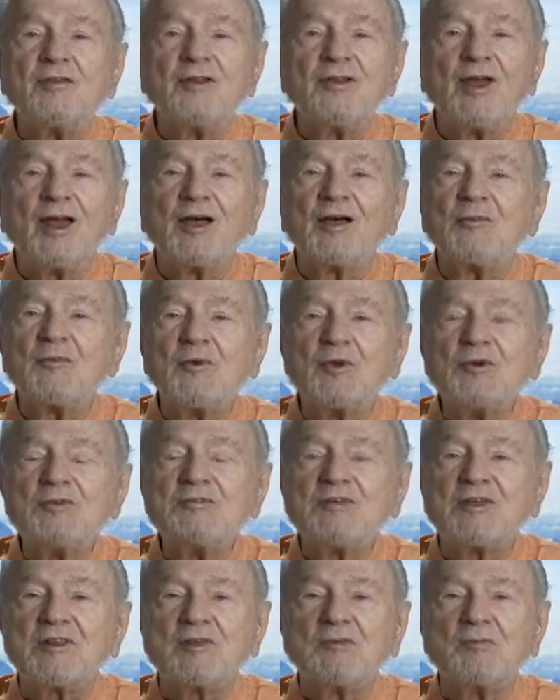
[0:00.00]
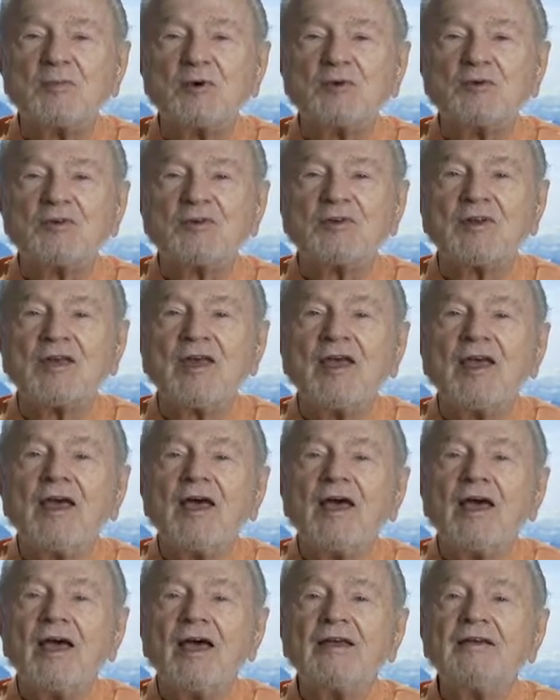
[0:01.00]
like music the most,
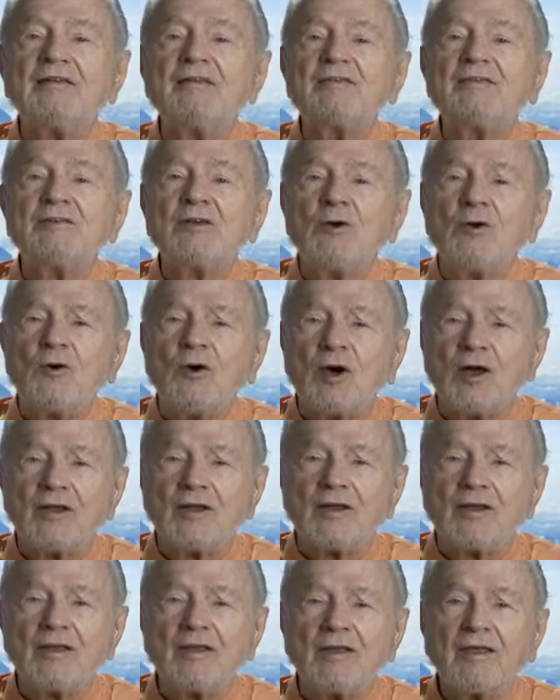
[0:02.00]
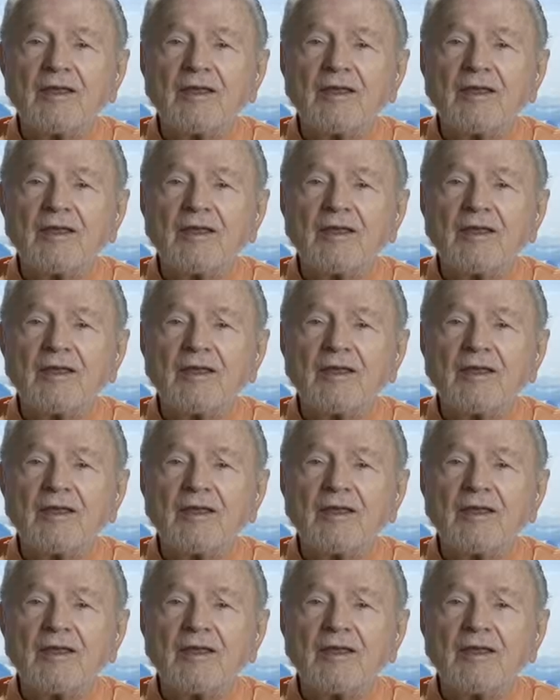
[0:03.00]
and so on.